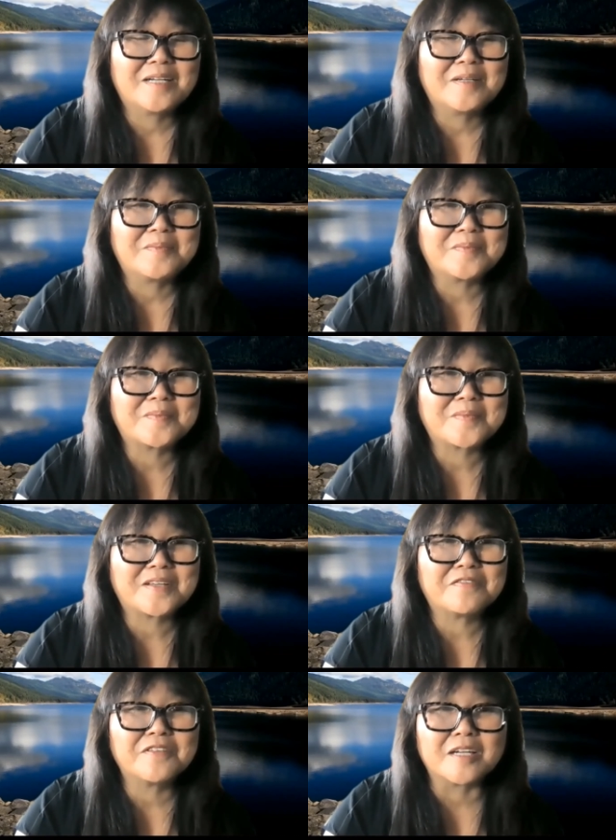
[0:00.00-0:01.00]
um,
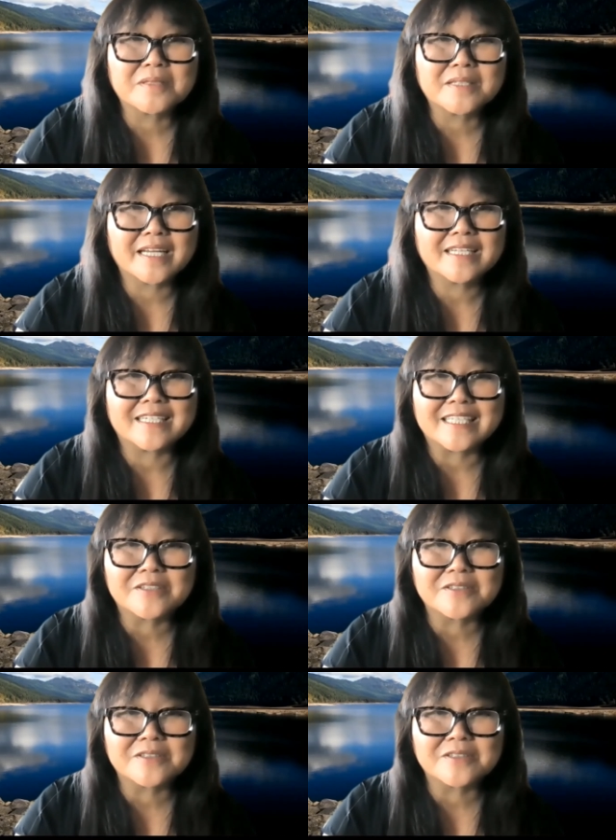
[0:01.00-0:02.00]
floodplain and
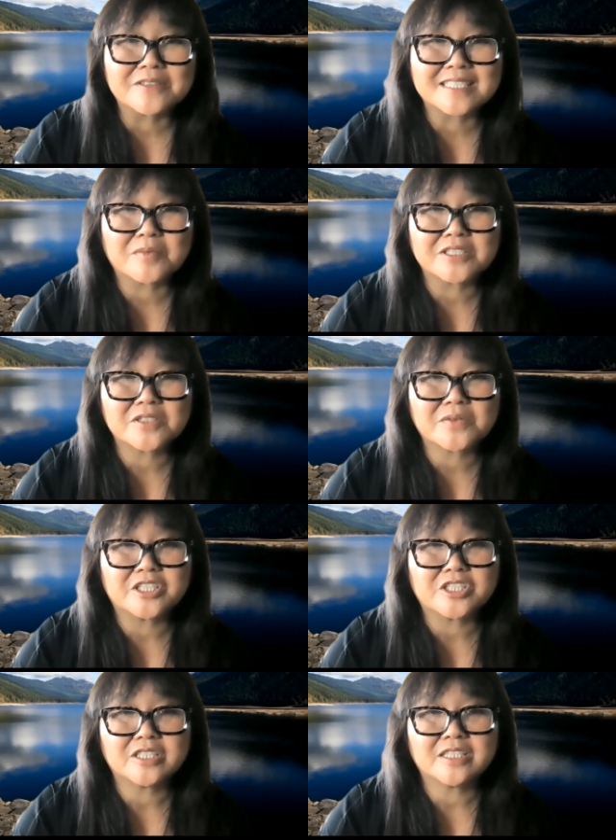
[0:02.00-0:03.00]
ecosystem
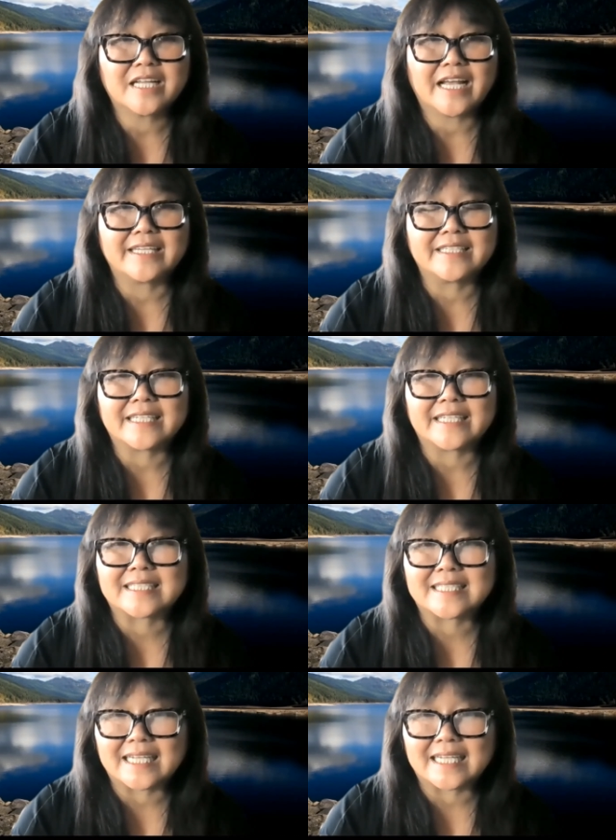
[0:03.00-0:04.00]
restoration, and
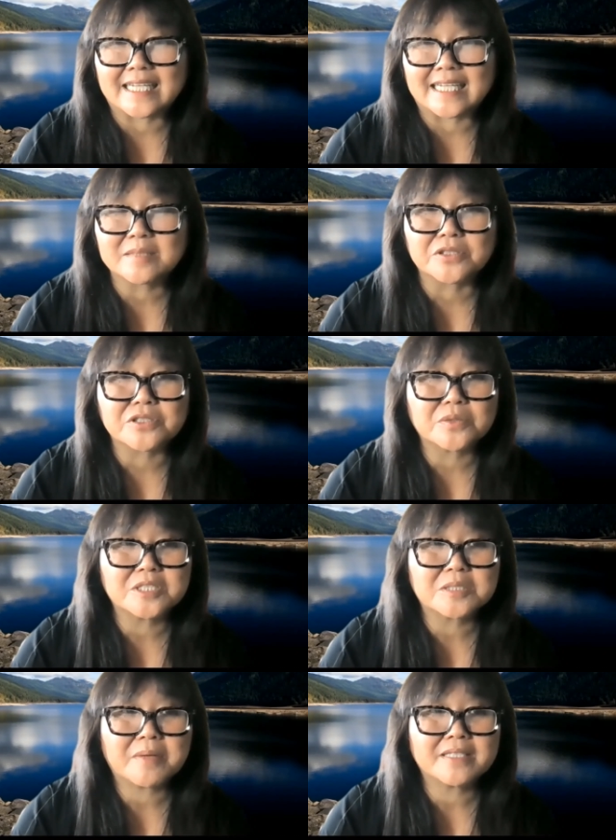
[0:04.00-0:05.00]
extended producer
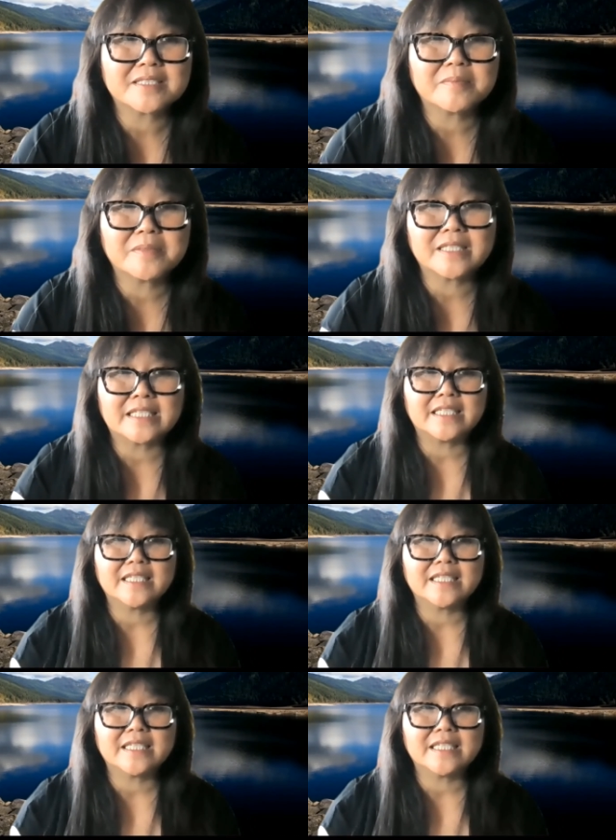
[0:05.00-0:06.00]

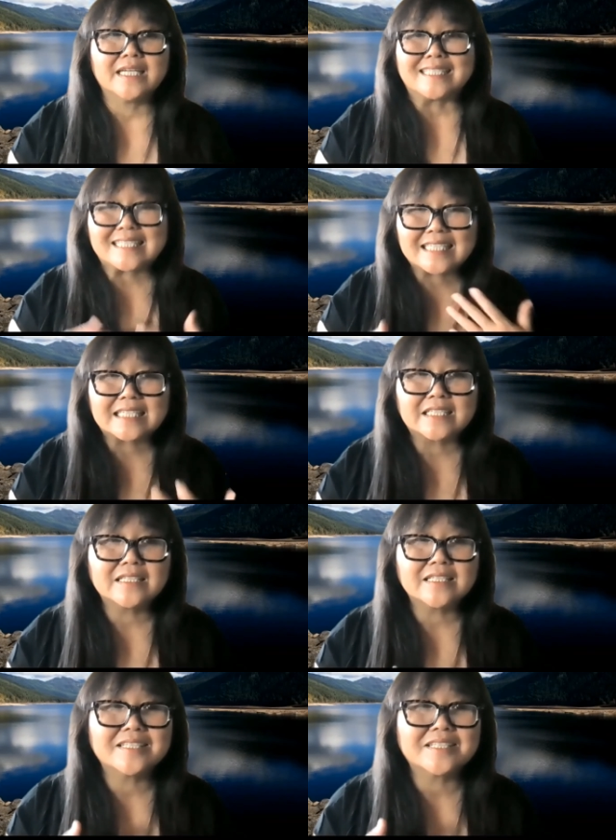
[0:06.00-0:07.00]
responsibility
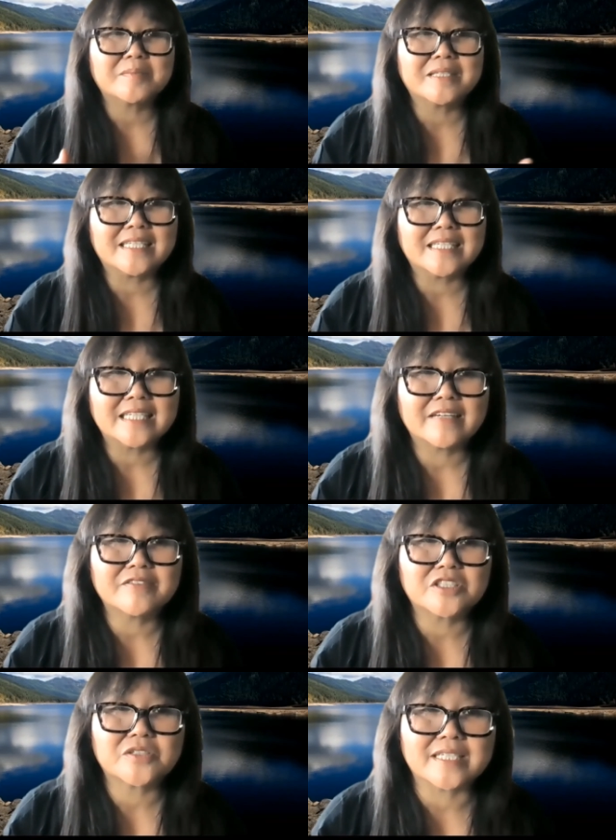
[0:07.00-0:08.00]
signal the beginning
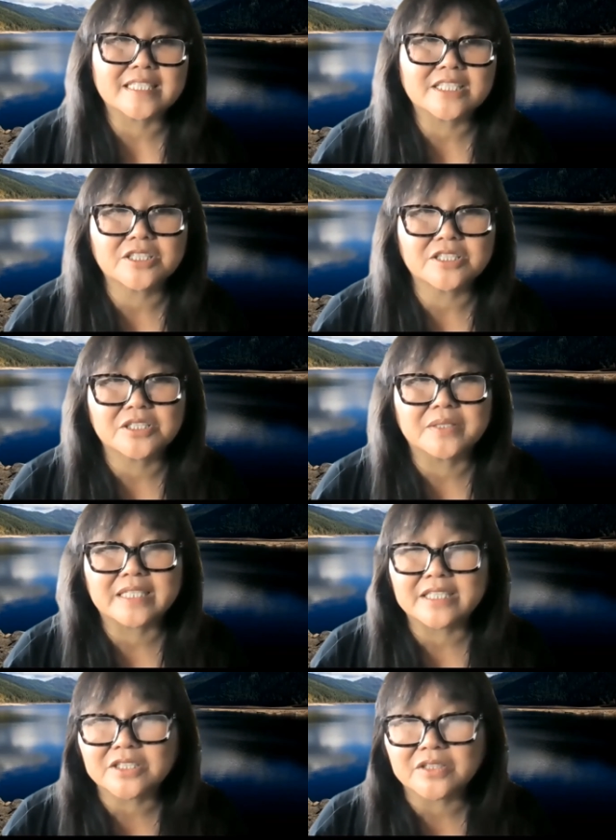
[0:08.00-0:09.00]
of the transition to an
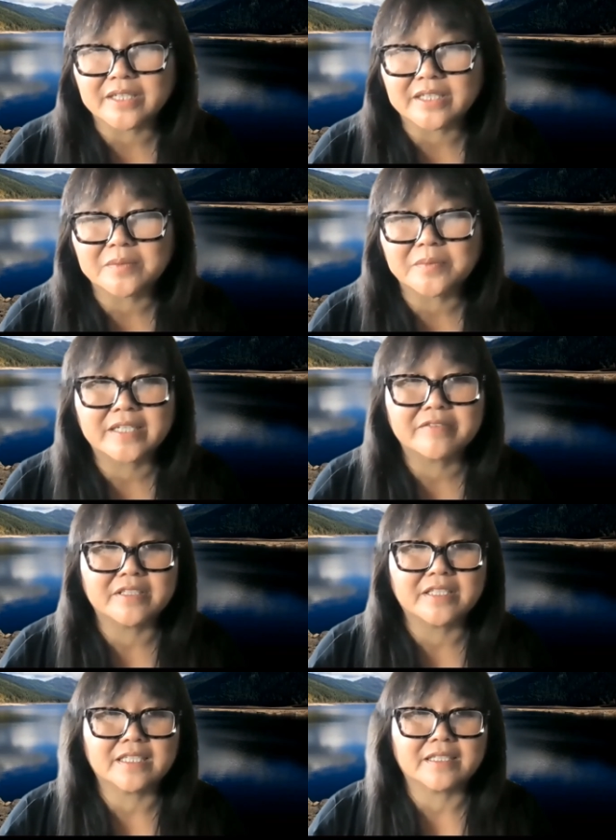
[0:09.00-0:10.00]
integrated way of
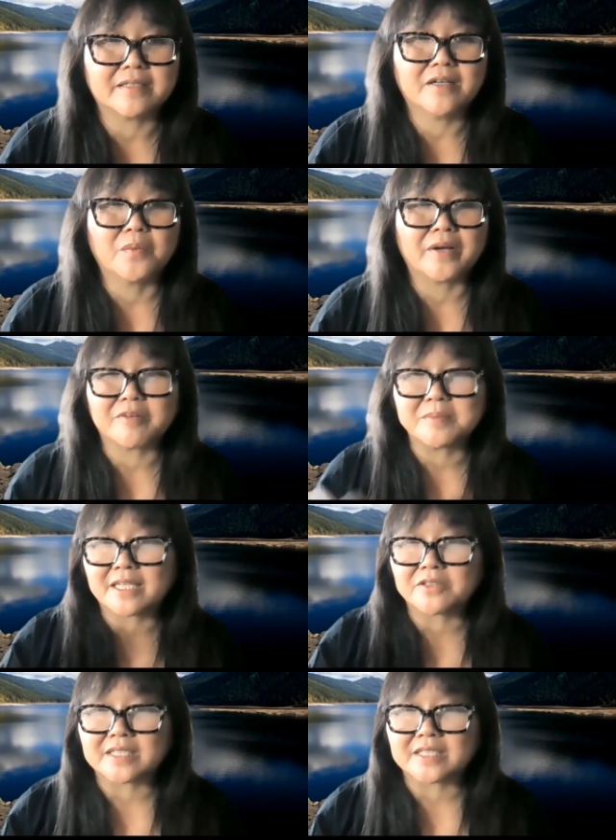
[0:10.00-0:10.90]
thinking, away from